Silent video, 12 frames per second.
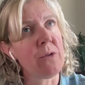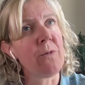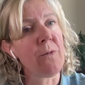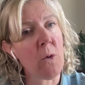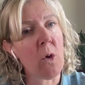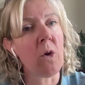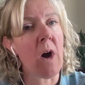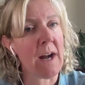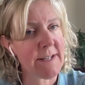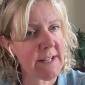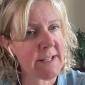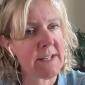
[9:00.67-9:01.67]
for
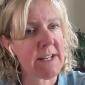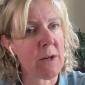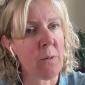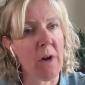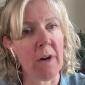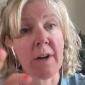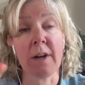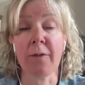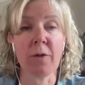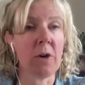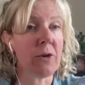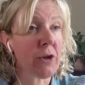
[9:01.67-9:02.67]
identity work, and I've
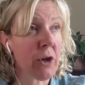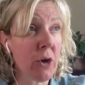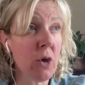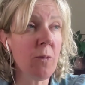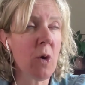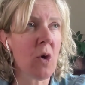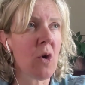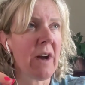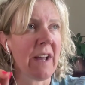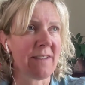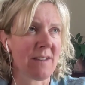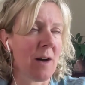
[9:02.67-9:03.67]
got 2 more
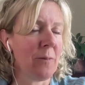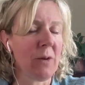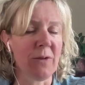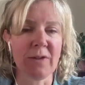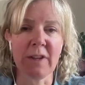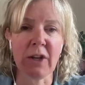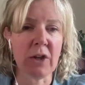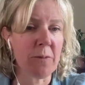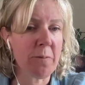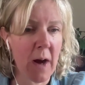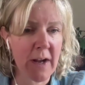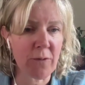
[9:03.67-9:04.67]
examples that
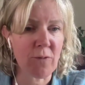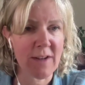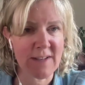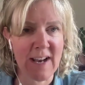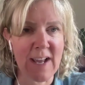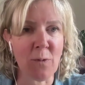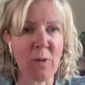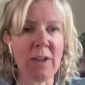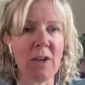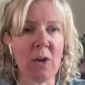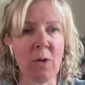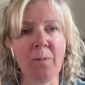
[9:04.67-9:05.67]
might resonate
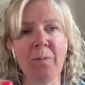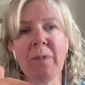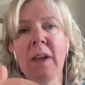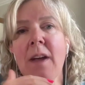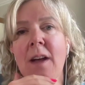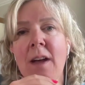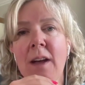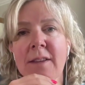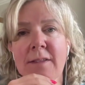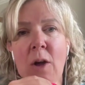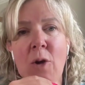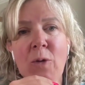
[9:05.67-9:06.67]
with you.
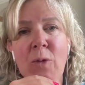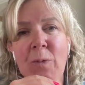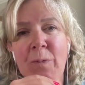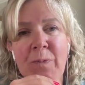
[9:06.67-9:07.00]
So